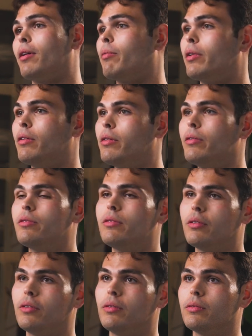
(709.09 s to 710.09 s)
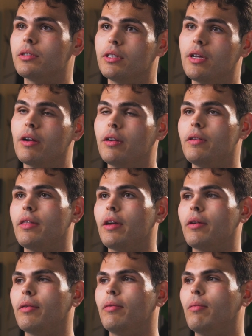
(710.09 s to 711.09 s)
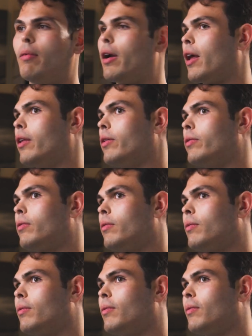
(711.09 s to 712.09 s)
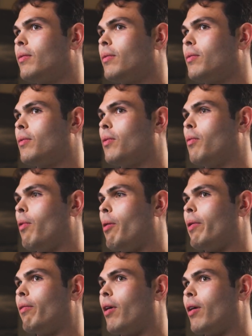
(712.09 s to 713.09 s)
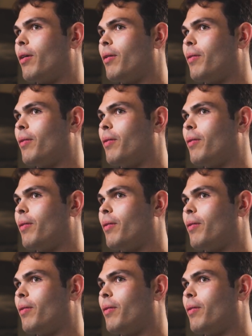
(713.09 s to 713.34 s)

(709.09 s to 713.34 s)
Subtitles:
And when you lose, you sit down and you think, why did I lose? What went wrong?